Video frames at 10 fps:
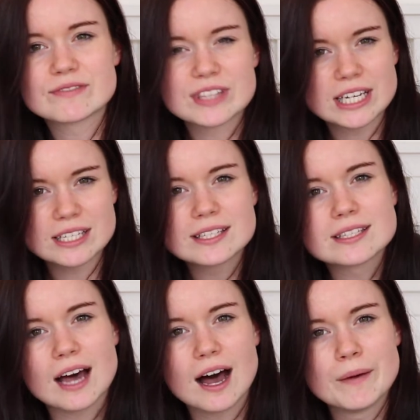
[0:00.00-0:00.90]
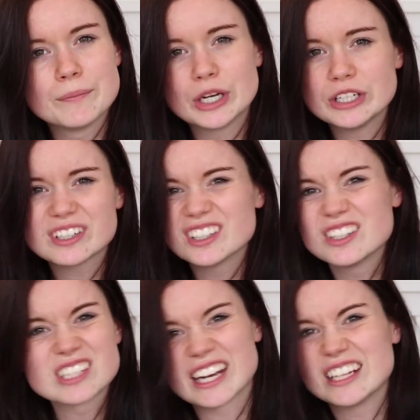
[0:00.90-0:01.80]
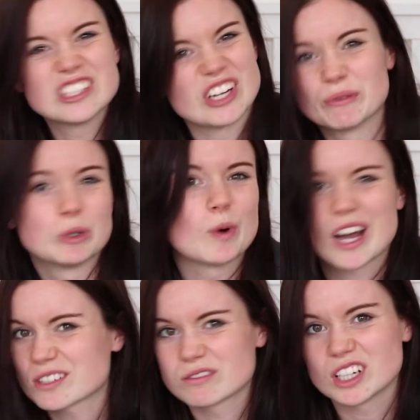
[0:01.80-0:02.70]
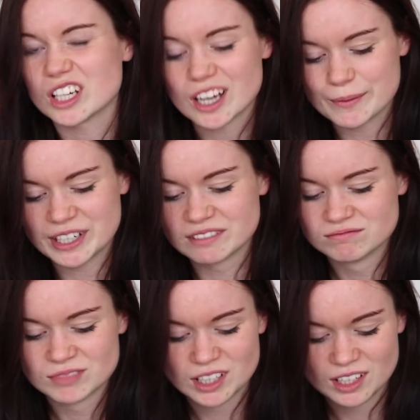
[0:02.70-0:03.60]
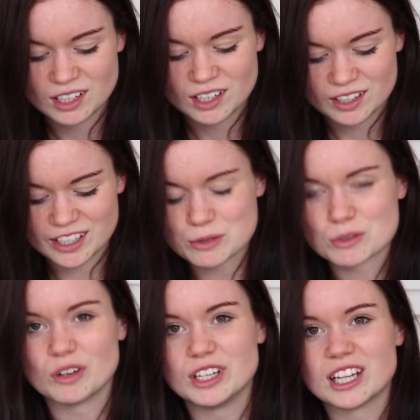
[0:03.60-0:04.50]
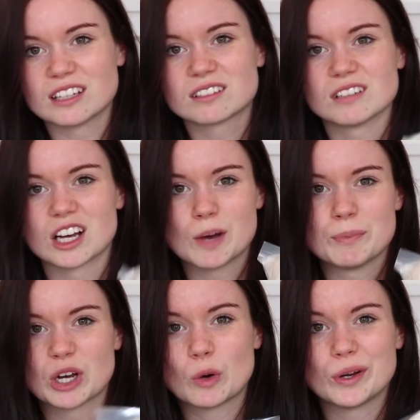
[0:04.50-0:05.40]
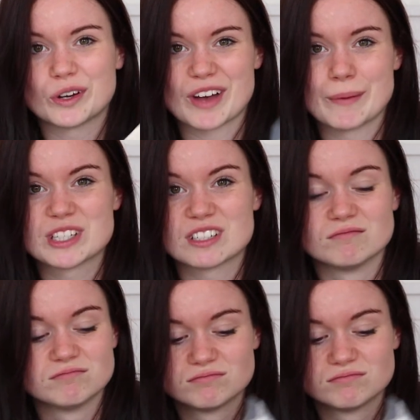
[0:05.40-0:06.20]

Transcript: for this, but you can use any general wax really. I mean, this was only like a couple of quid off Amazon.